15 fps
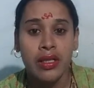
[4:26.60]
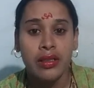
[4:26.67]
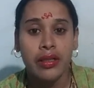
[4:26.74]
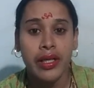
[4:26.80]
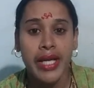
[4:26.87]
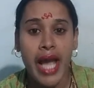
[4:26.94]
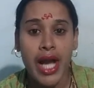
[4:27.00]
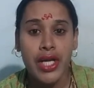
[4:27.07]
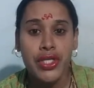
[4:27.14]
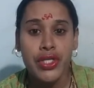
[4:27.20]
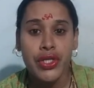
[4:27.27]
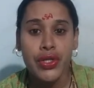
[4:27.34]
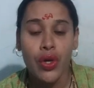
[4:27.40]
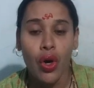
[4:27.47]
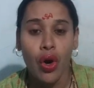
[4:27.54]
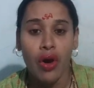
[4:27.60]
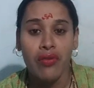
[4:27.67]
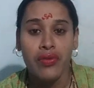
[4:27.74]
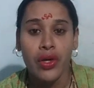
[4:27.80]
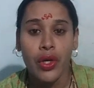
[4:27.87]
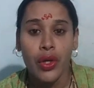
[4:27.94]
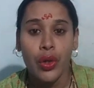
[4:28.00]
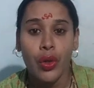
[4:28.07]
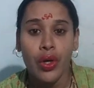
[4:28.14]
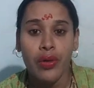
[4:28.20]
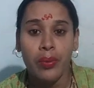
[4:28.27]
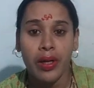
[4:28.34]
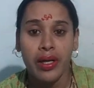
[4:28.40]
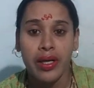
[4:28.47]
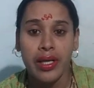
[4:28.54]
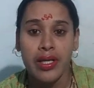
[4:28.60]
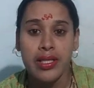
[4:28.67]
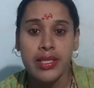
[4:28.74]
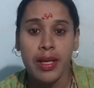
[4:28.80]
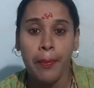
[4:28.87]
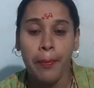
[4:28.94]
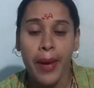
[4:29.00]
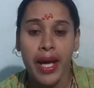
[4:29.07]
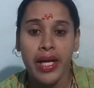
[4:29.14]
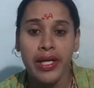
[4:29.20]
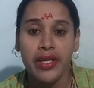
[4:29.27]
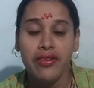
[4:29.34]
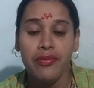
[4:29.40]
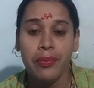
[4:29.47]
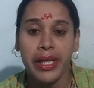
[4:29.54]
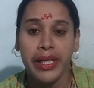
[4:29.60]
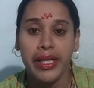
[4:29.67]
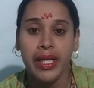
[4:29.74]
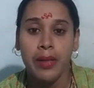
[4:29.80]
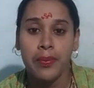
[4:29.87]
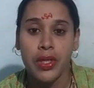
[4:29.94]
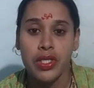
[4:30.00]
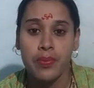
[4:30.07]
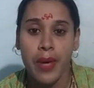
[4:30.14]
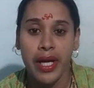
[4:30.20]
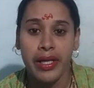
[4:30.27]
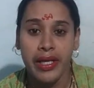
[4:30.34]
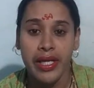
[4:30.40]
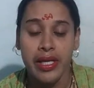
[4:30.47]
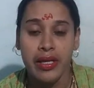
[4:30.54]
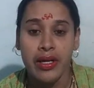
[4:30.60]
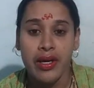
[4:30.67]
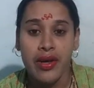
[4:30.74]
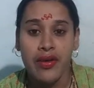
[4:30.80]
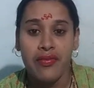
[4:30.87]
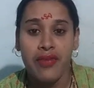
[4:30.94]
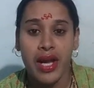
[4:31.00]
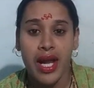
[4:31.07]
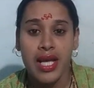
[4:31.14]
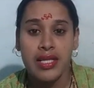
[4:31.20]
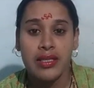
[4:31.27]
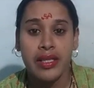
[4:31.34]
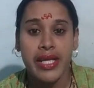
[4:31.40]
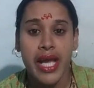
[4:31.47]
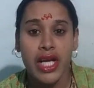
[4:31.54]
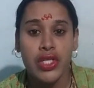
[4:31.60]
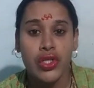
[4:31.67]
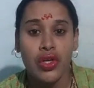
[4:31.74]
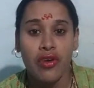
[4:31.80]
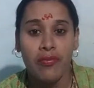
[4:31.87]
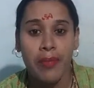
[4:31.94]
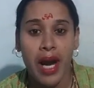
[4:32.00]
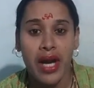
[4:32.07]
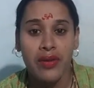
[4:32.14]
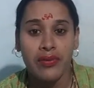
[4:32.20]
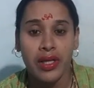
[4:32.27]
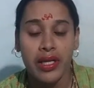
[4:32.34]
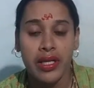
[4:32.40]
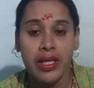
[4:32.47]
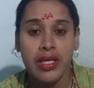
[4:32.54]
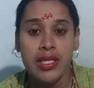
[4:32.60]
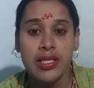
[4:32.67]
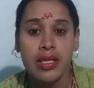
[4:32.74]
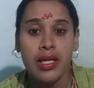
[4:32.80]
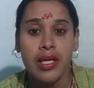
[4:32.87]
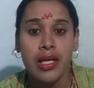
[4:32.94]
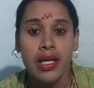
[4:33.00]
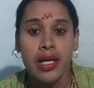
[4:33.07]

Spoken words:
The reaction of good work is comparative material prosperity, whereas the reaction of bad work is